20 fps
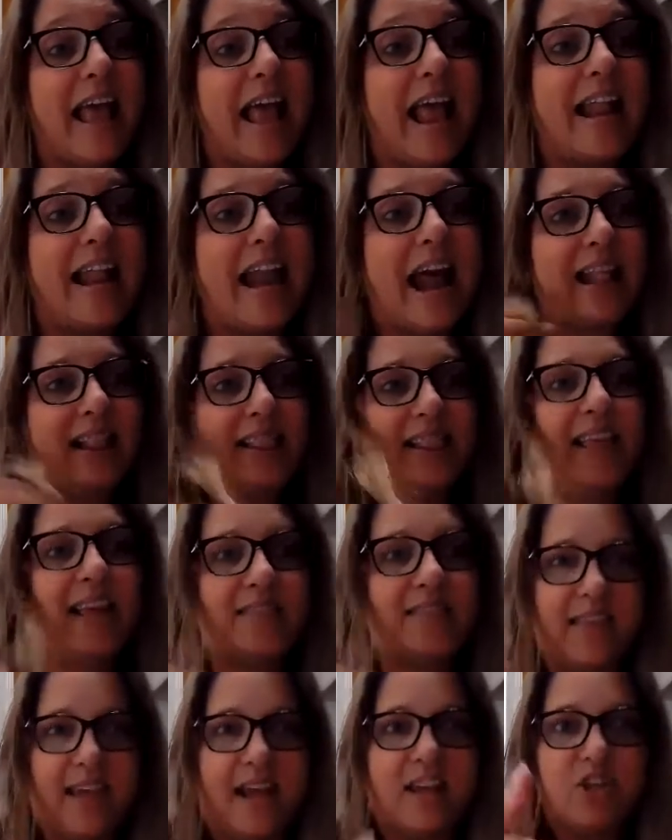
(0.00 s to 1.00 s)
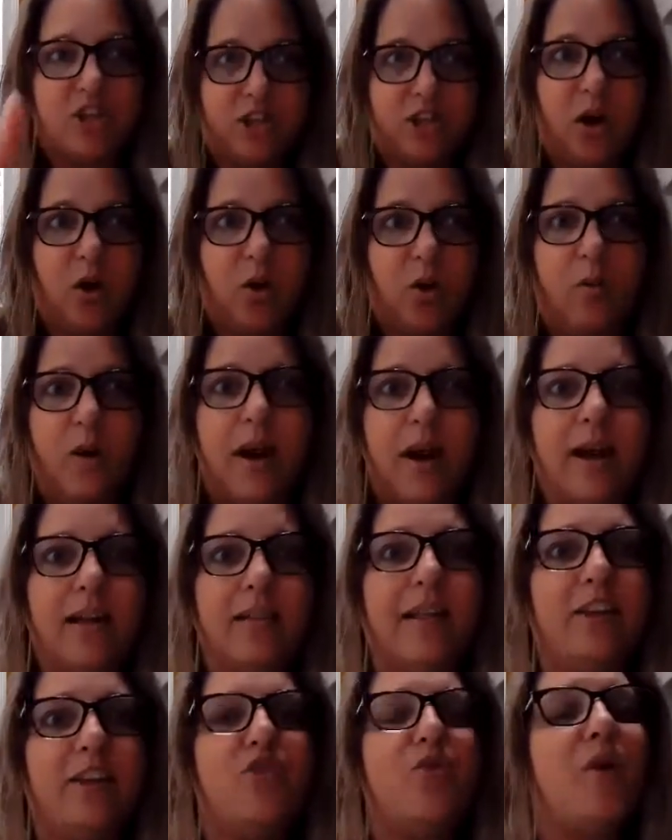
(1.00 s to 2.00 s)
And I let that show, right?
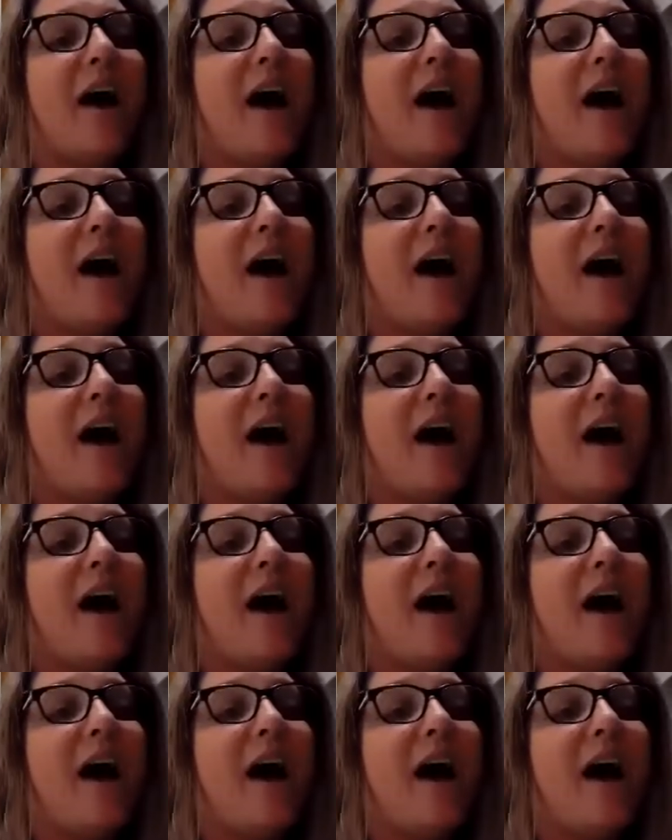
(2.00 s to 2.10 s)
You